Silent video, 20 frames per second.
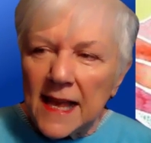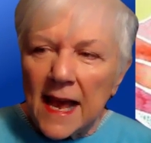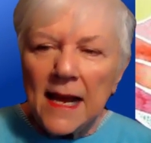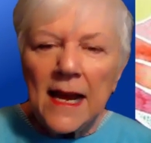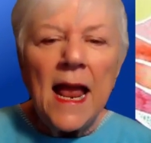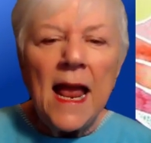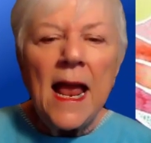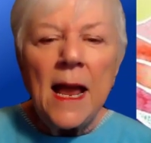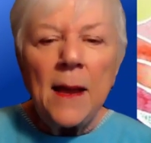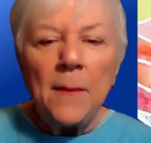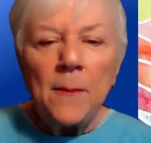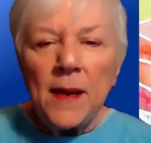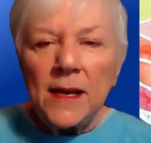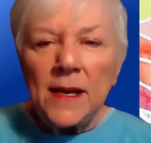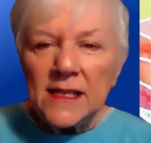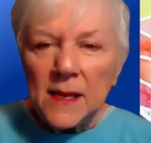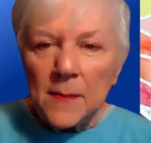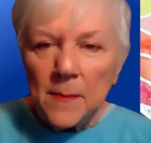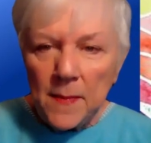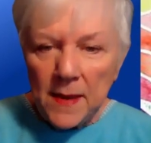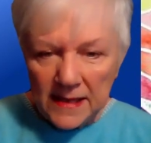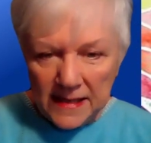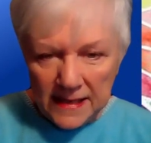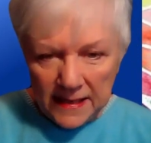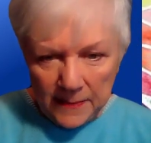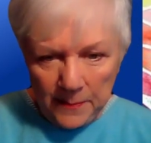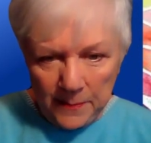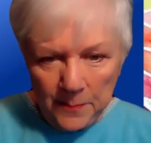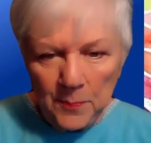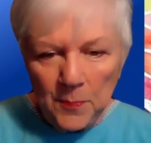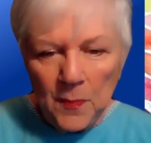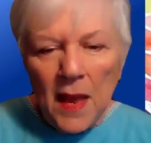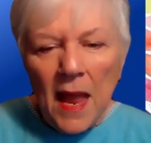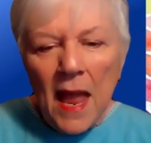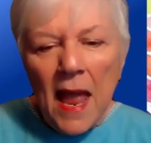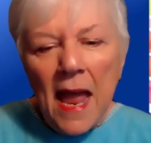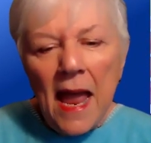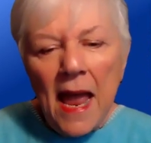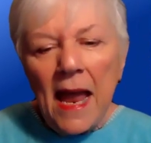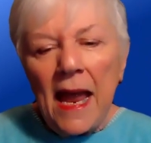that. Pessimism
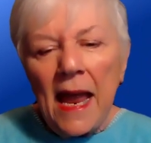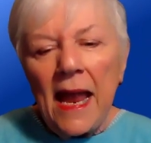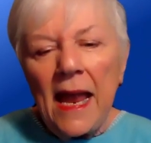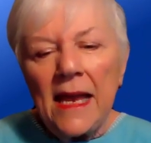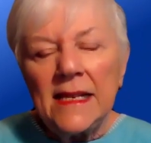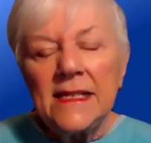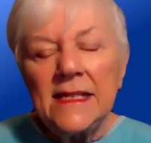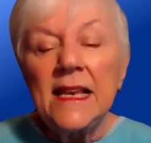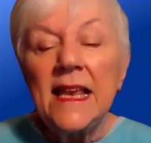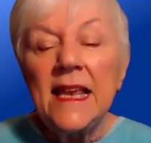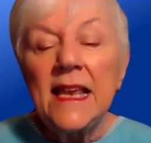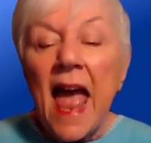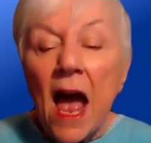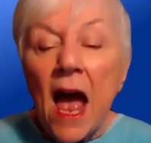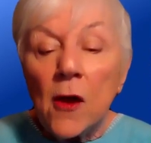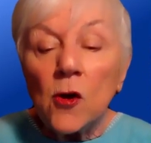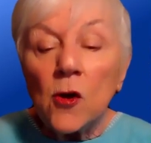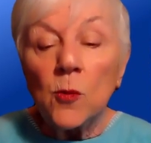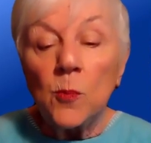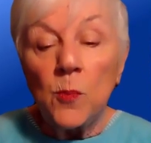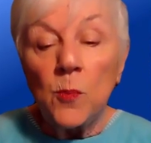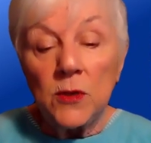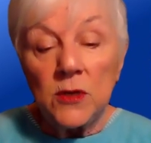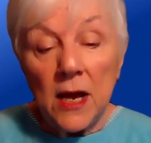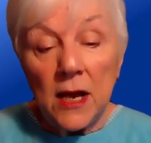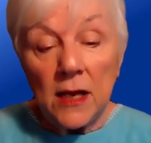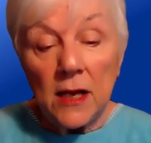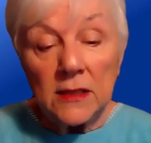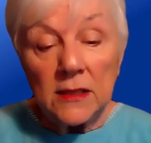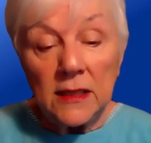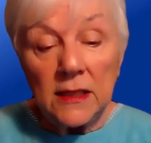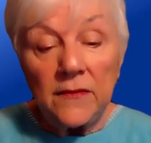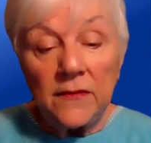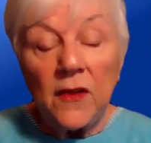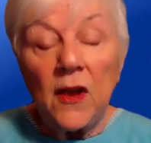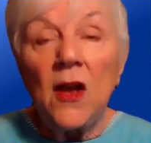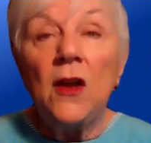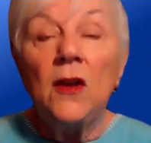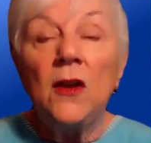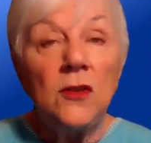is counterproductive
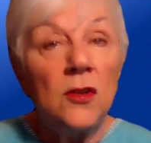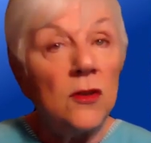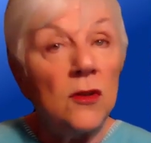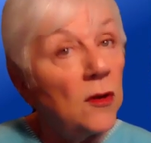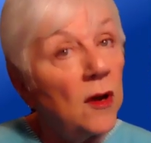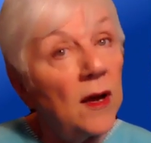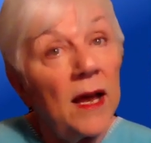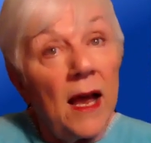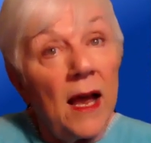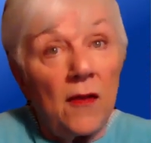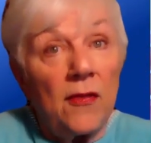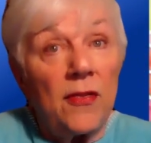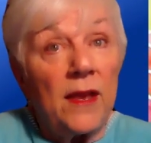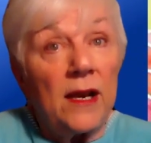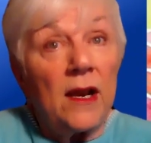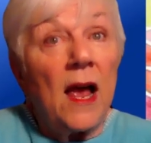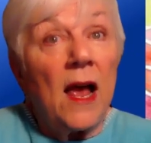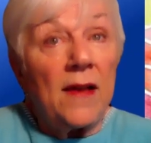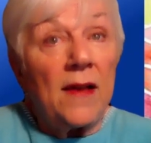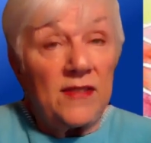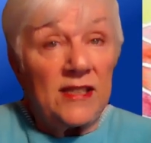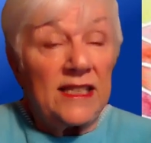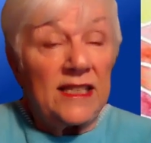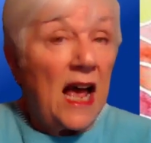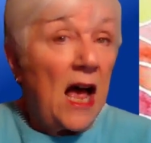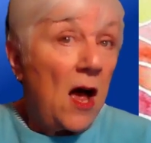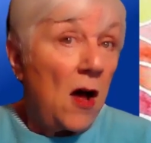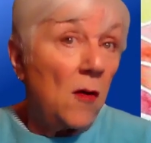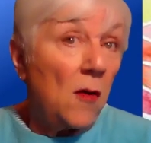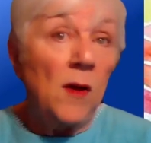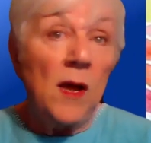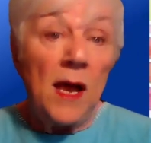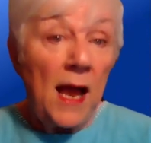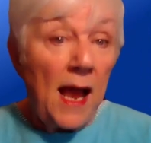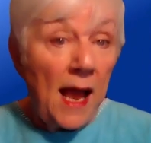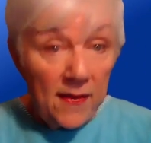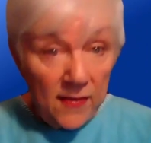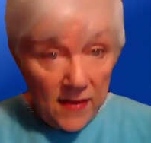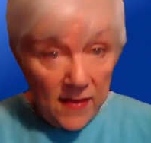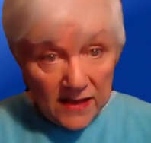to a healthy lifestyle.
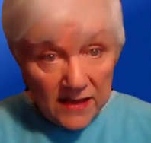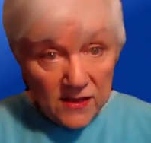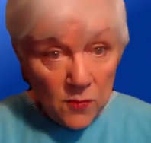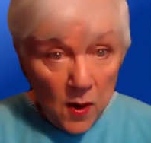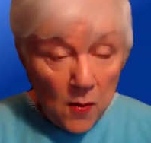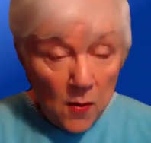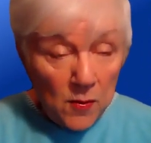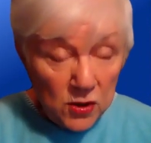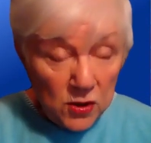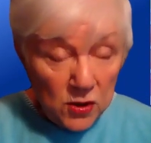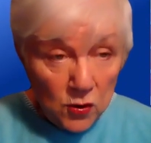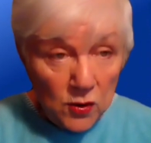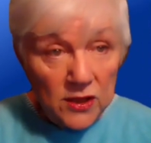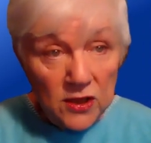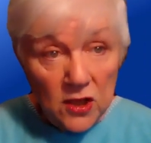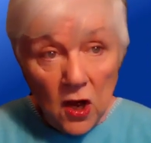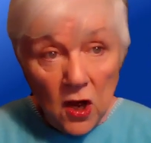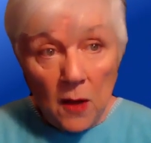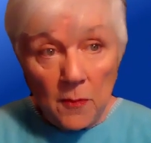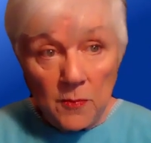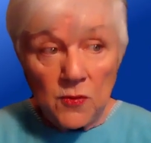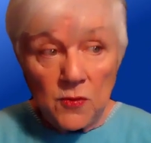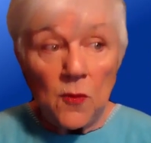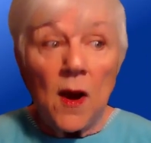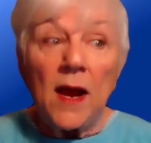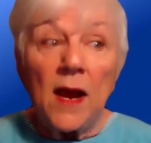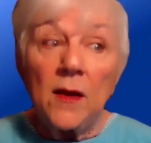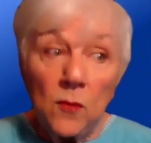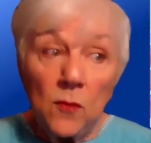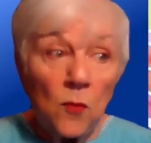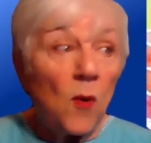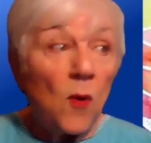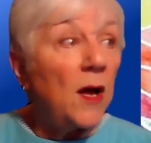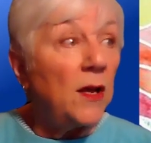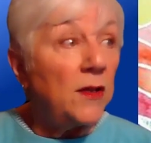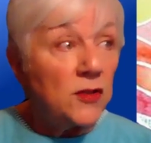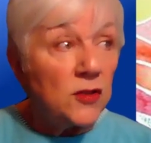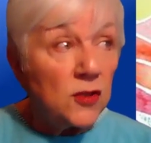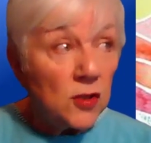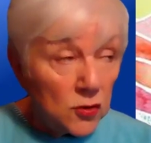And that's why we joined TOPS, right?
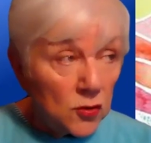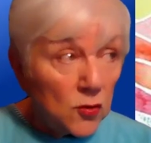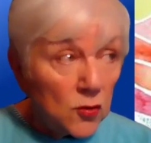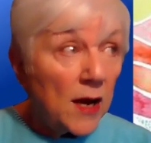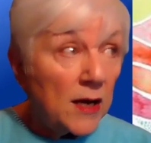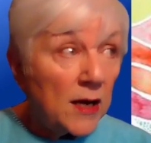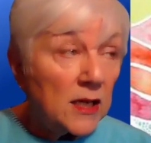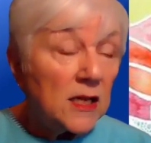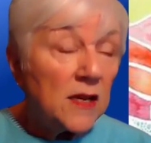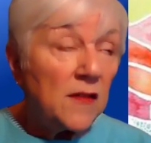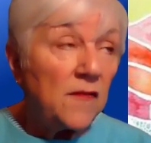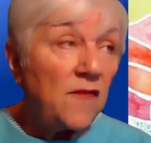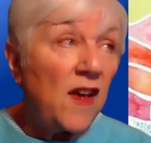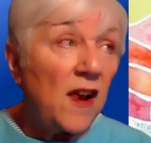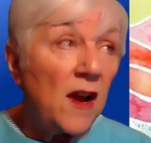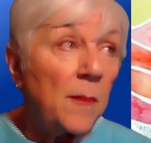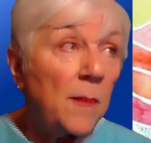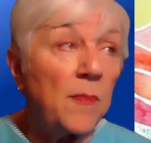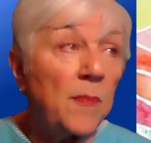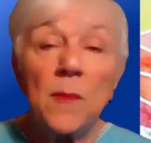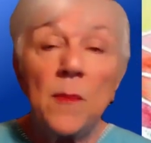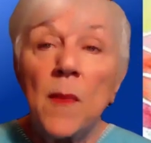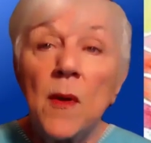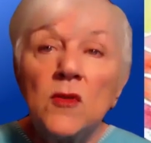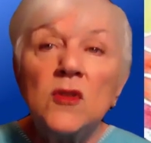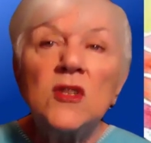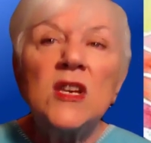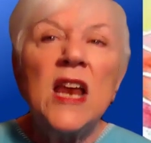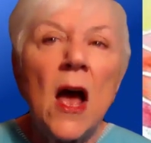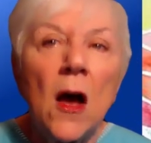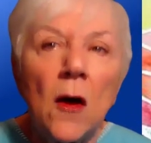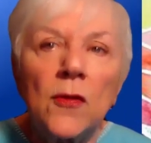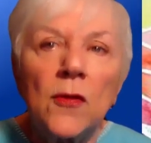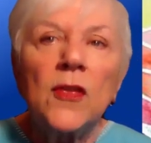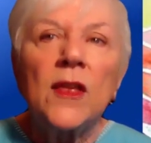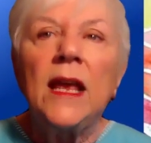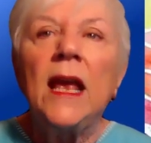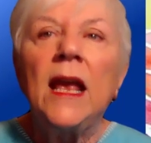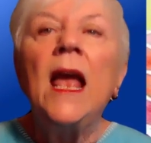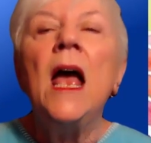Was to try to develop the most
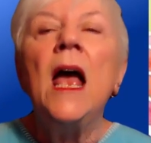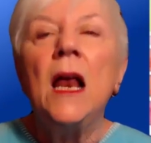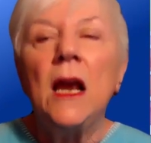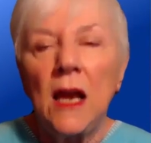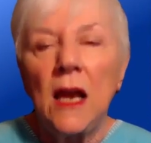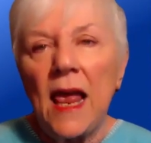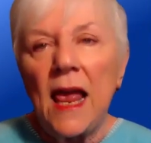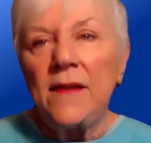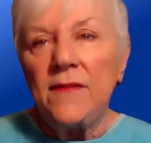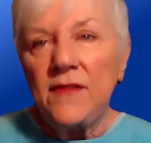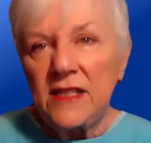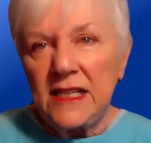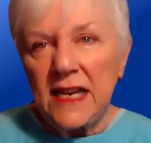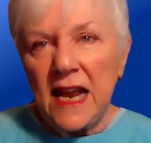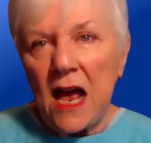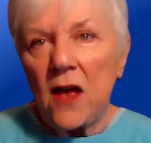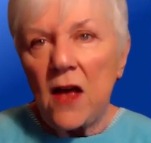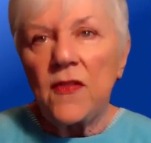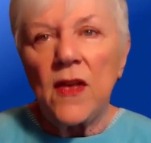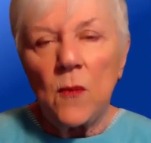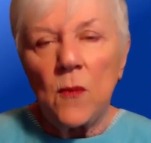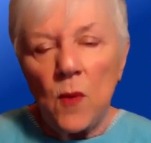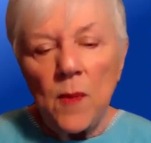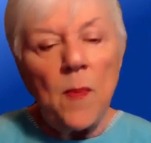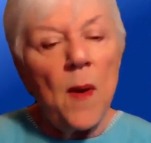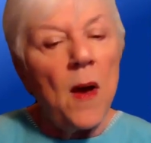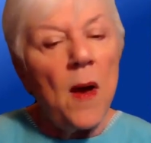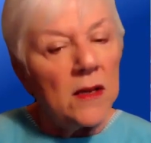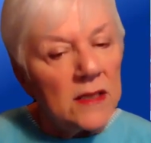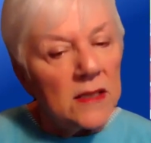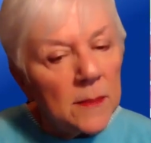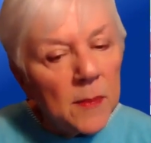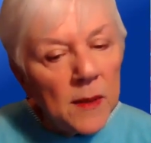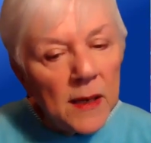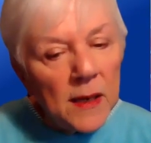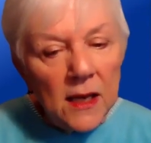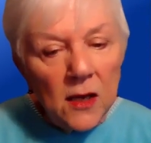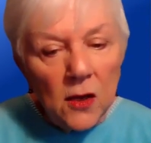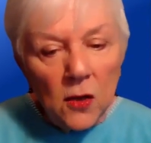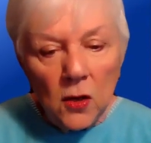healthy lifestyle that we
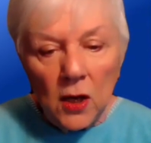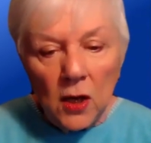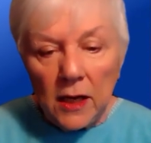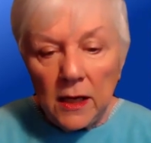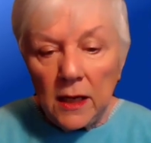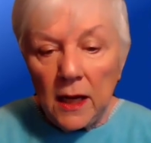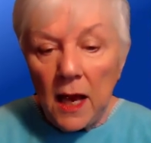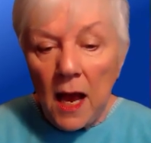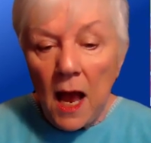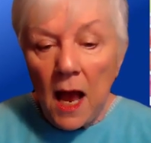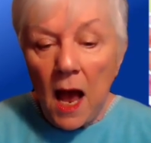possibly could.